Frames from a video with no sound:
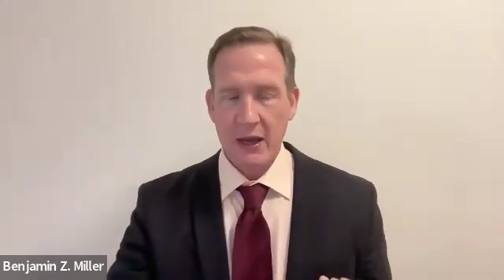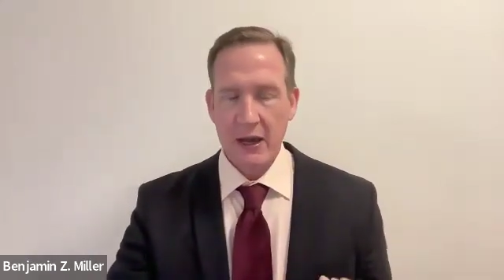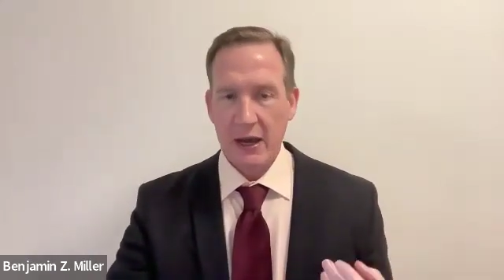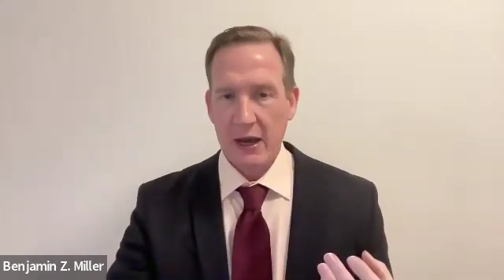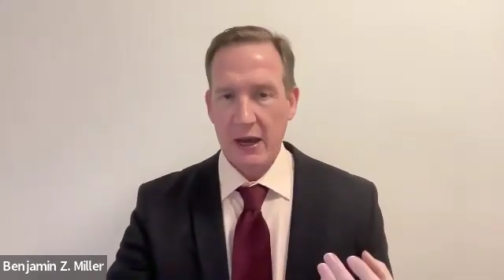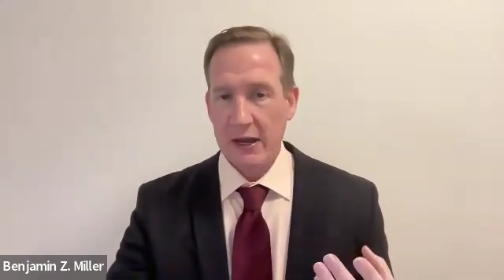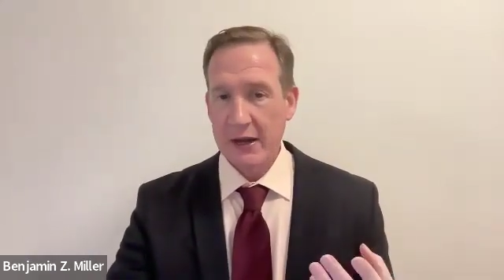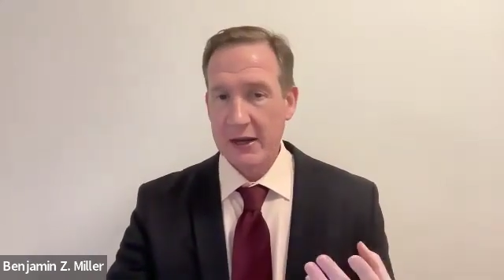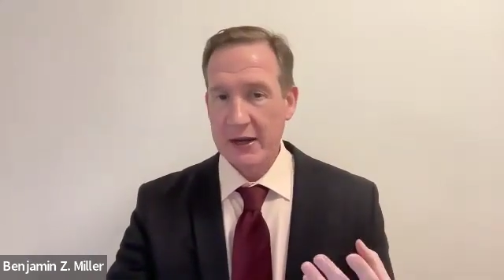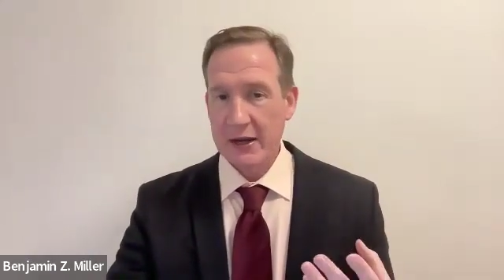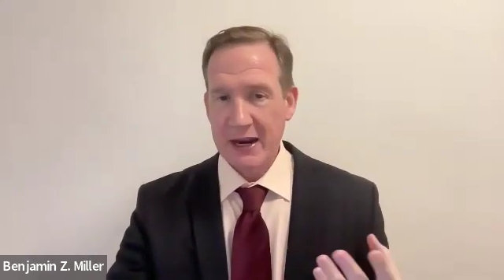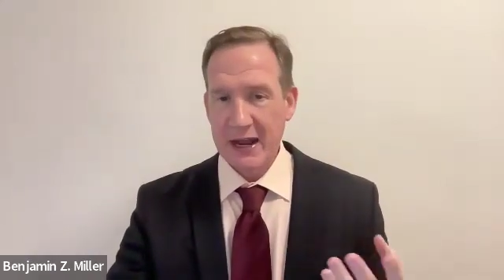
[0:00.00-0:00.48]

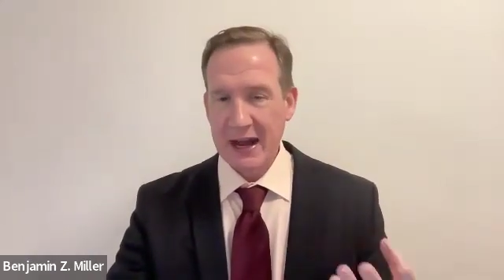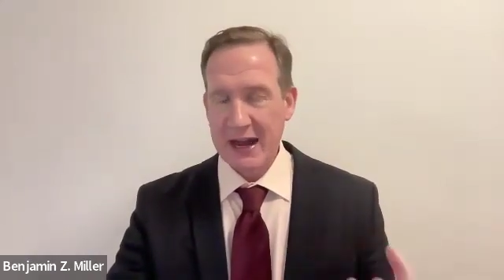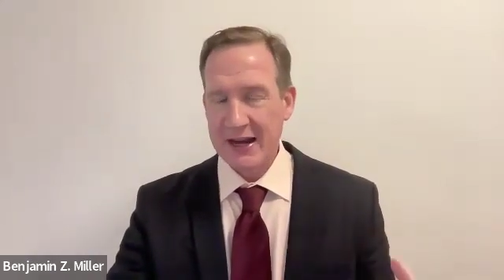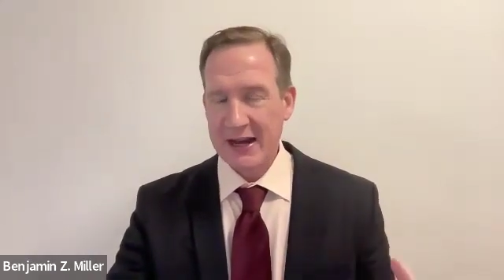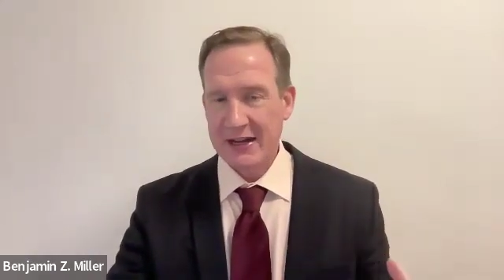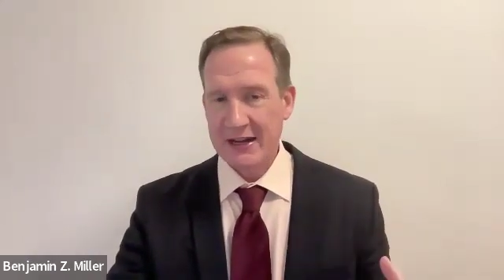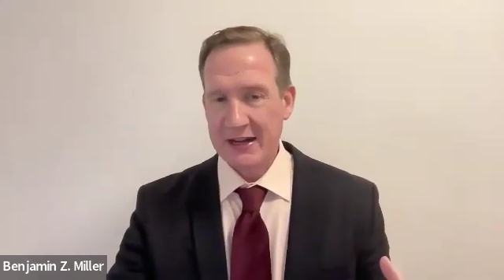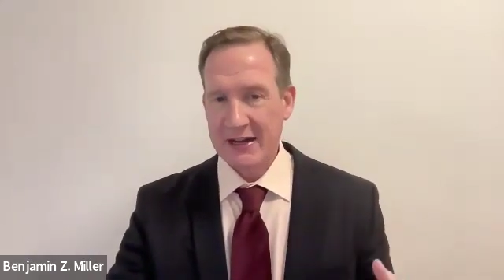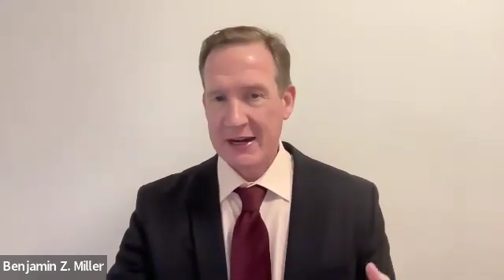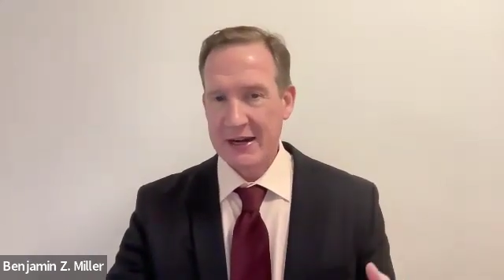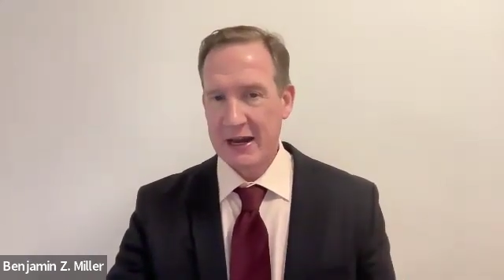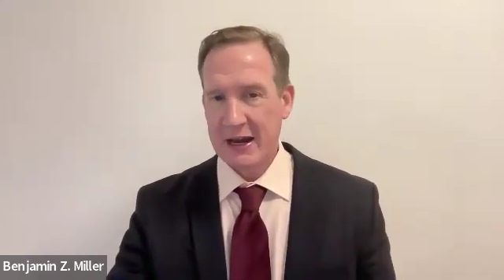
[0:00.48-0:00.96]

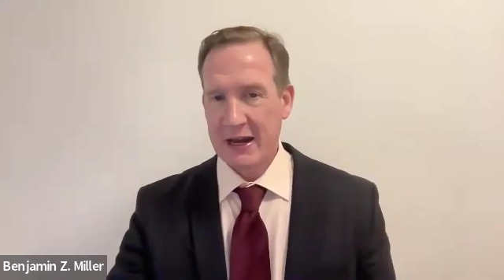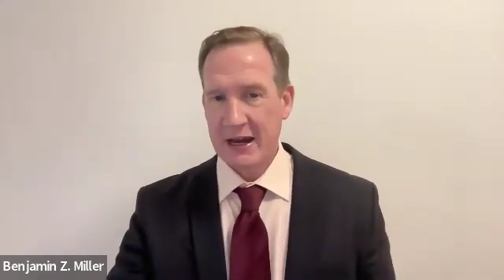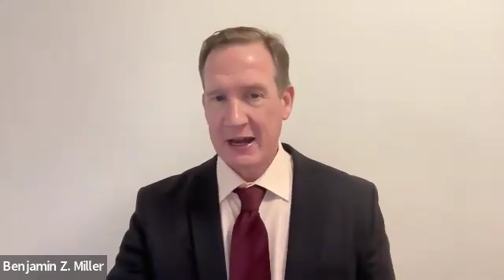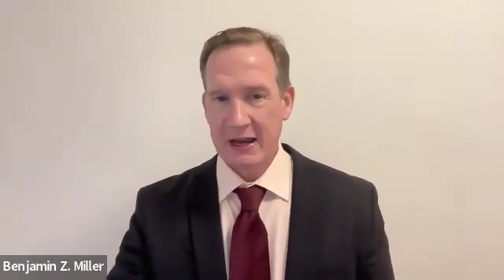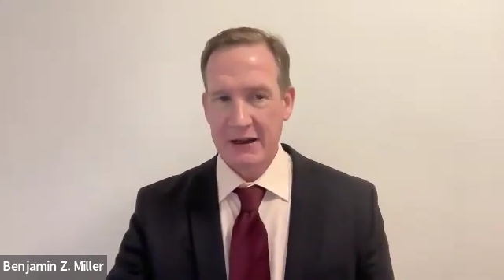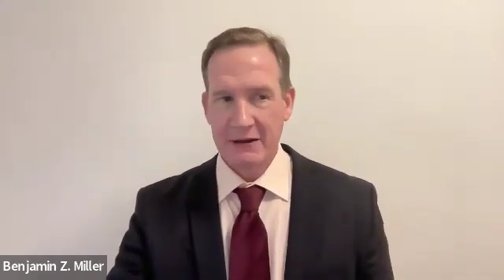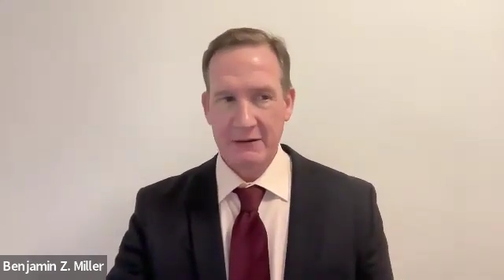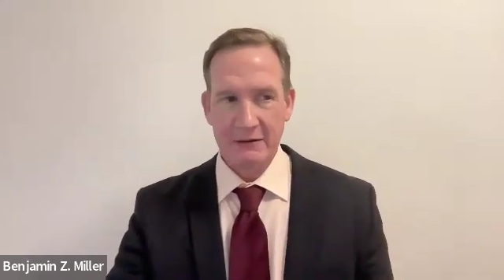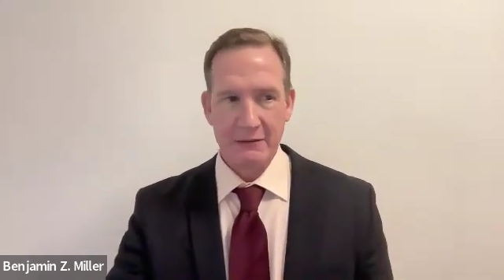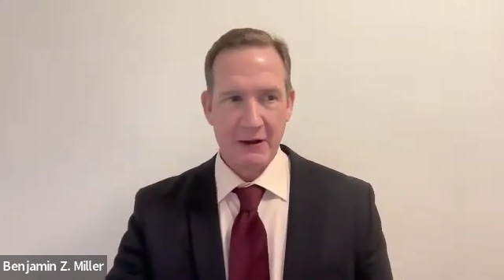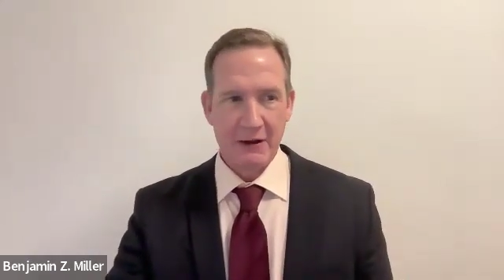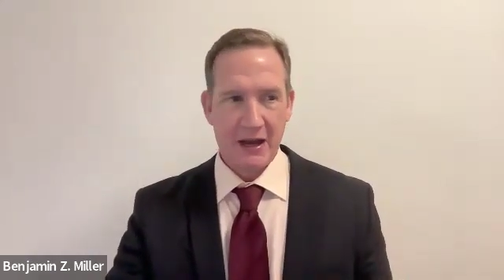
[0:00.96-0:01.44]

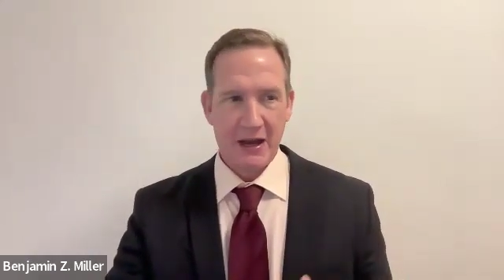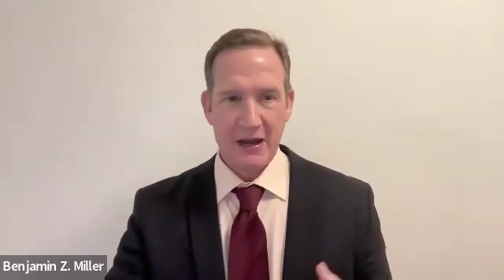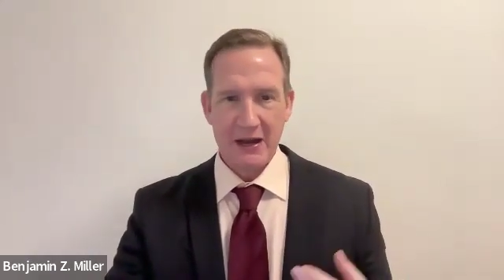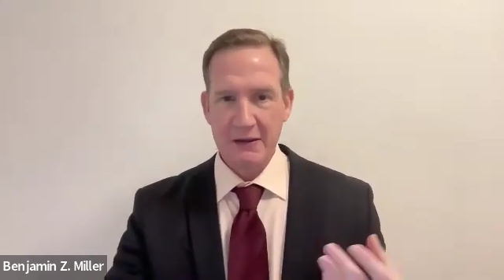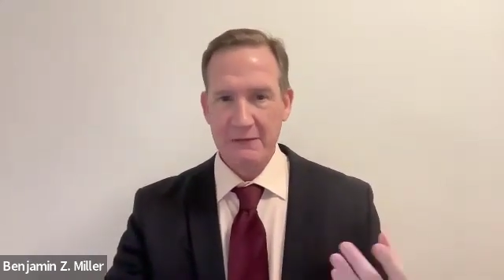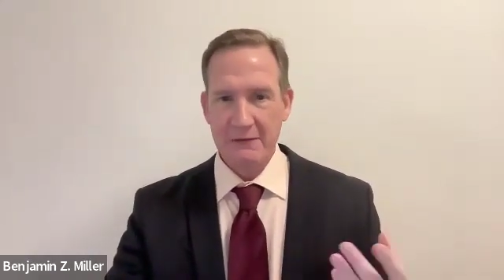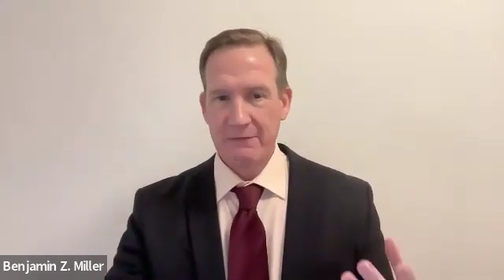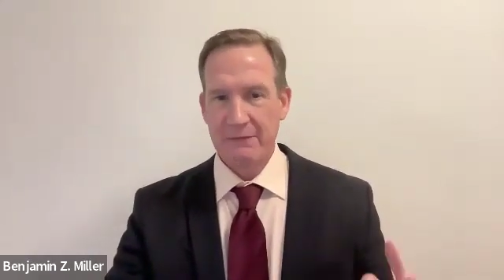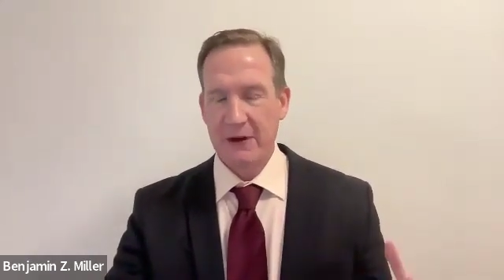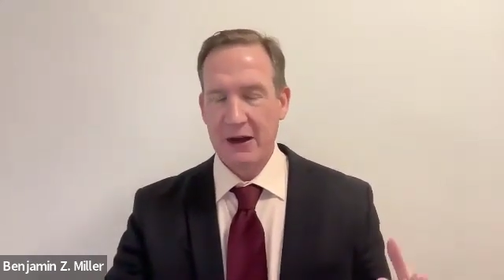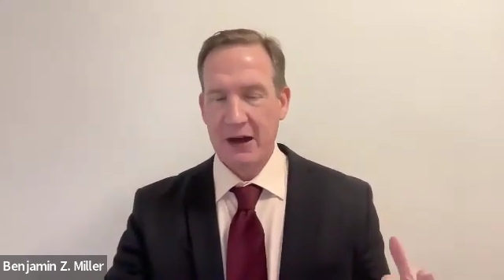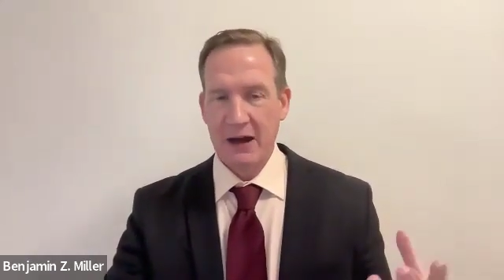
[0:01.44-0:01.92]
99,
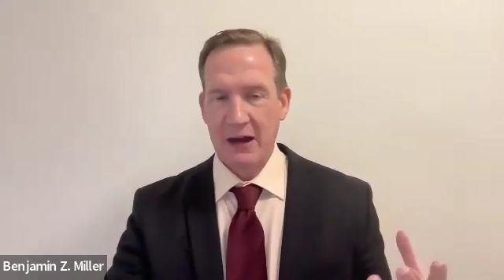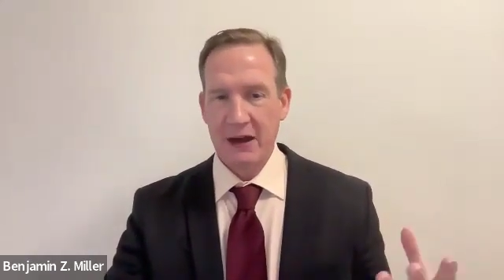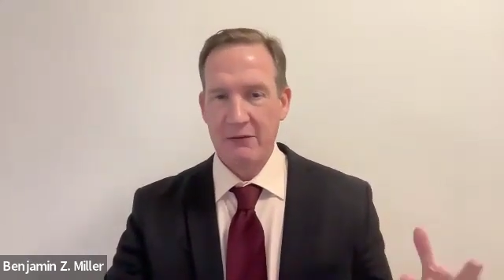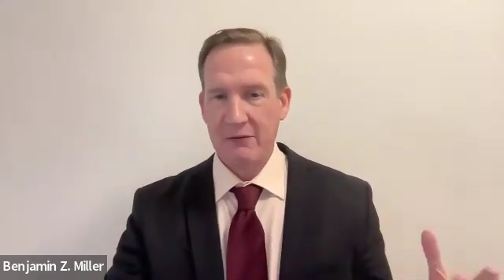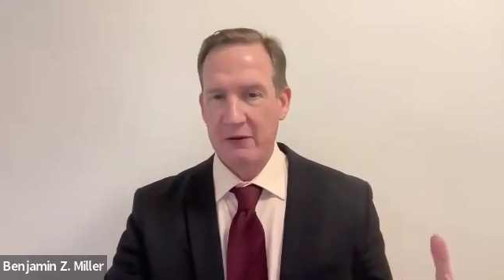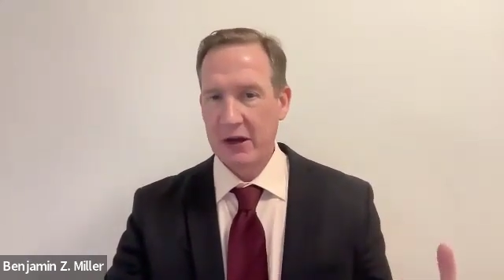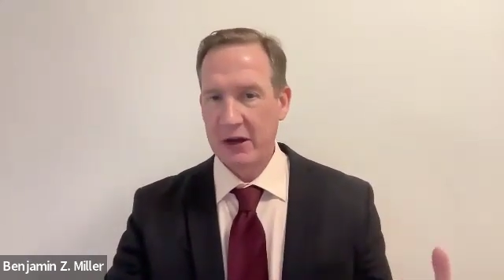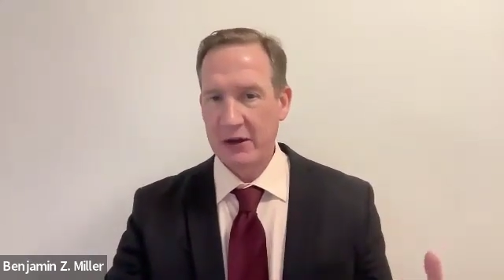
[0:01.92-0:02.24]
95,